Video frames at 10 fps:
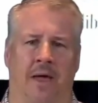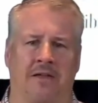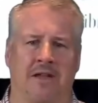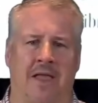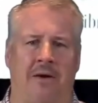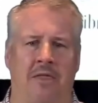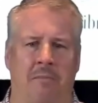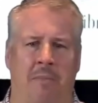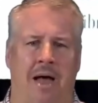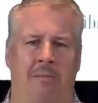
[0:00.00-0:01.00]
And that's allowing
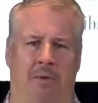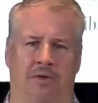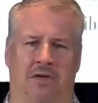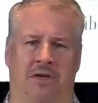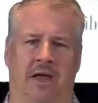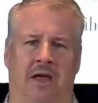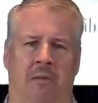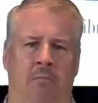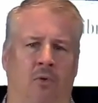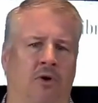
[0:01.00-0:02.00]
the Bible to take
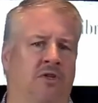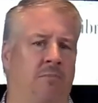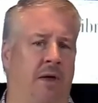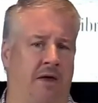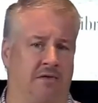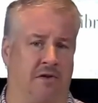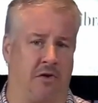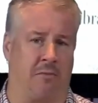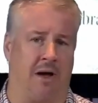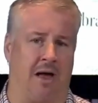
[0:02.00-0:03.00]
up more space
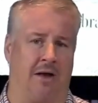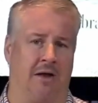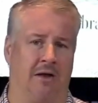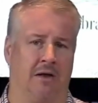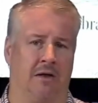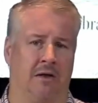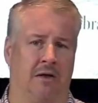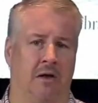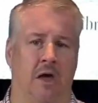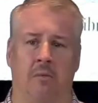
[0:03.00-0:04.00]
in your mind.
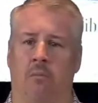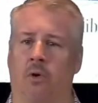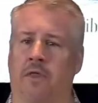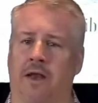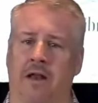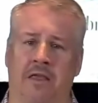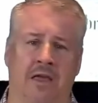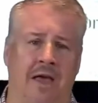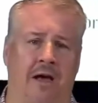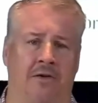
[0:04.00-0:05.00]
More than
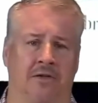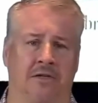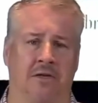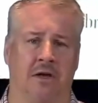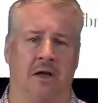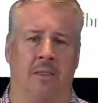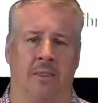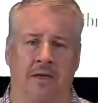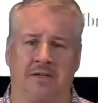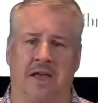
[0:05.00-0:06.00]
anything else,
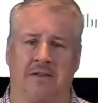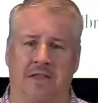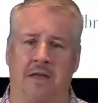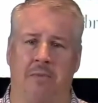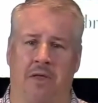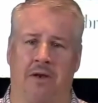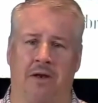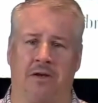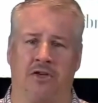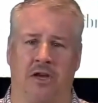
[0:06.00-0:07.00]
this has the
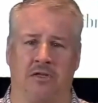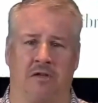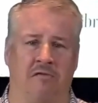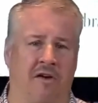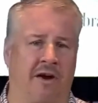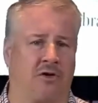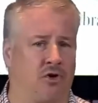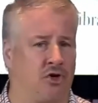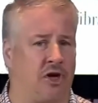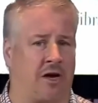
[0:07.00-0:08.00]
ability to change the very
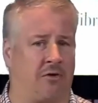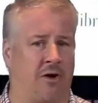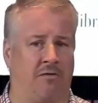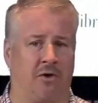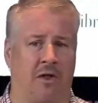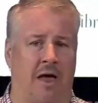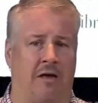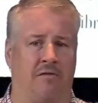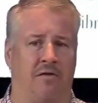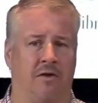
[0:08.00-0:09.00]
trajectory of your
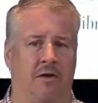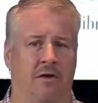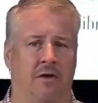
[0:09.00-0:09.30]
life.